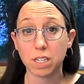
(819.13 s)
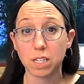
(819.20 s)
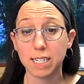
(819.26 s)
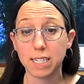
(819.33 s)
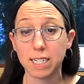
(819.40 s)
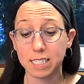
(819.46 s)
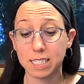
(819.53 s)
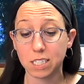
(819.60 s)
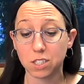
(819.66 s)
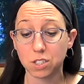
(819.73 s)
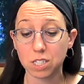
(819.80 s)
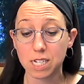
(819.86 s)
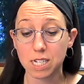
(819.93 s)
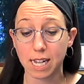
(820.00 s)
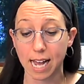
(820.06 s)
in
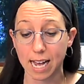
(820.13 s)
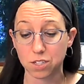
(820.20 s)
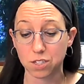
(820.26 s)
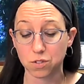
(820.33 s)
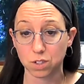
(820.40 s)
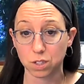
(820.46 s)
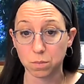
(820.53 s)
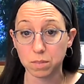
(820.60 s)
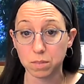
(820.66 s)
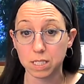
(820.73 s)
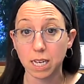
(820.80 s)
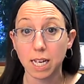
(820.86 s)
teachers' classrooms,